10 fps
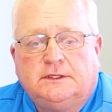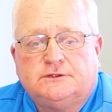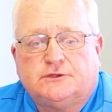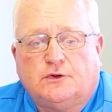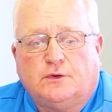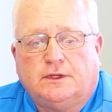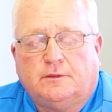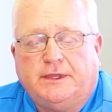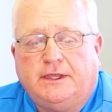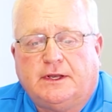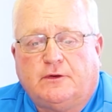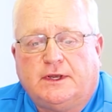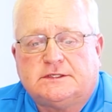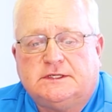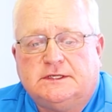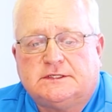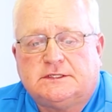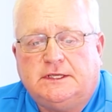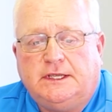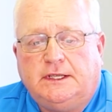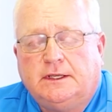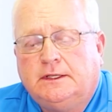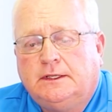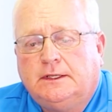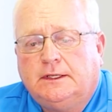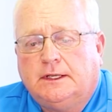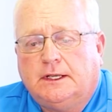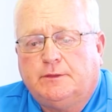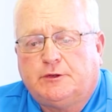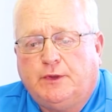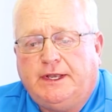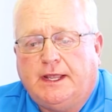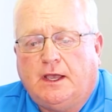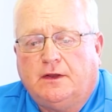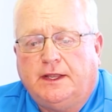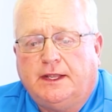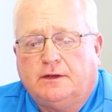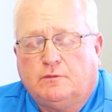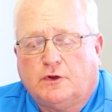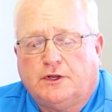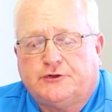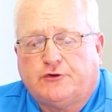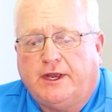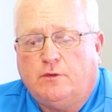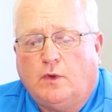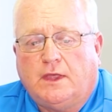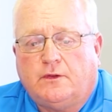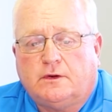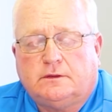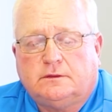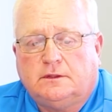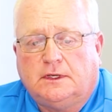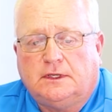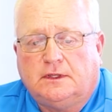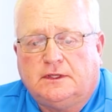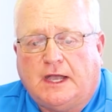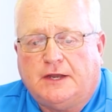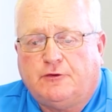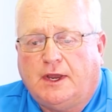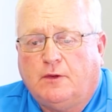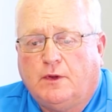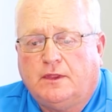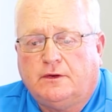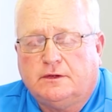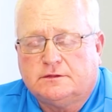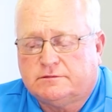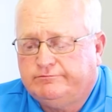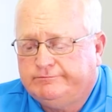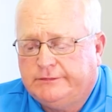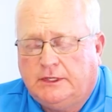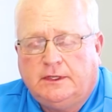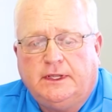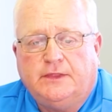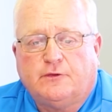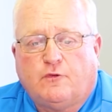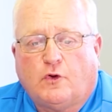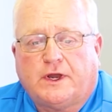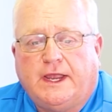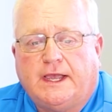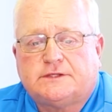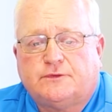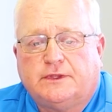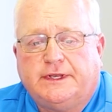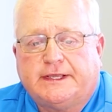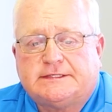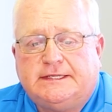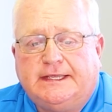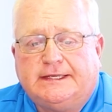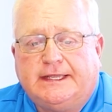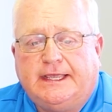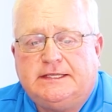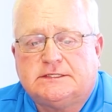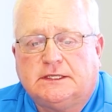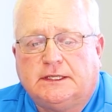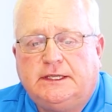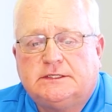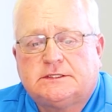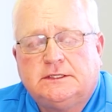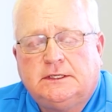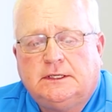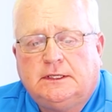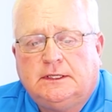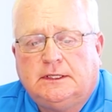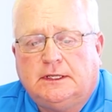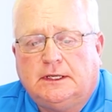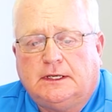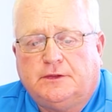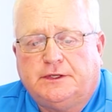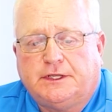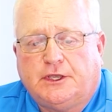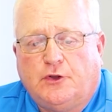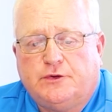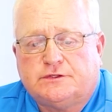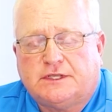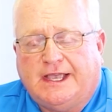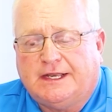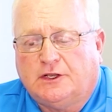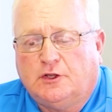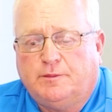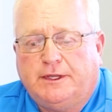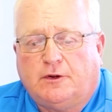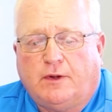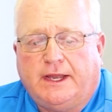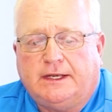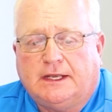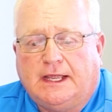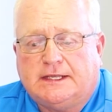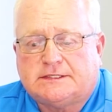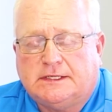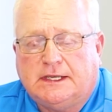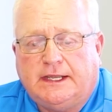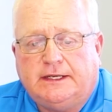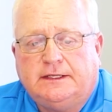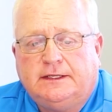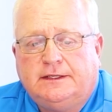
So it'll be interesting to see. Between now and then, we're going to trade weather. Hot, dry weather is in the forecast for the next 10 days at least. The Dakotas got a little bit of rain last night,